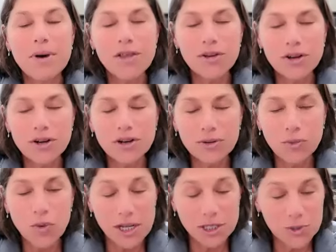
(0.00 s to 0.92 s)
mother
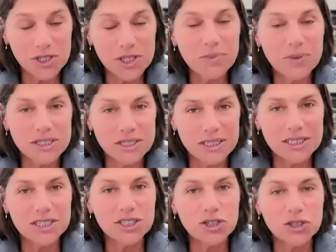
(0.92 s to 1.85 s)
was with the business
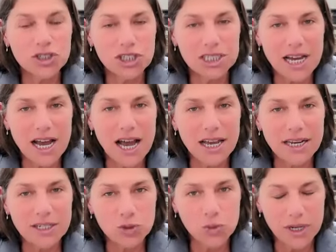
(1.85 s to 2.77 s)
until she died
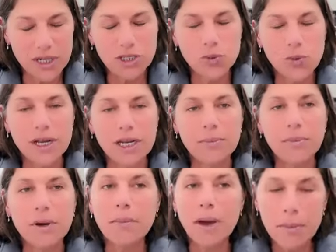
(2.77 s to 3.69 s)
in 2020,
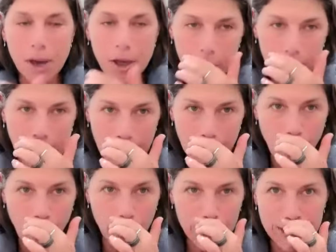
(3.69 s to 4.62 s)
but my mother got
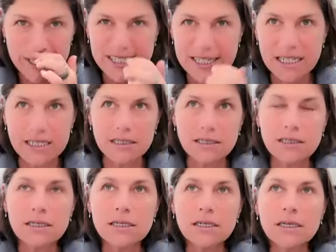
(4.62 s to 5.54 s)
Parkinson's.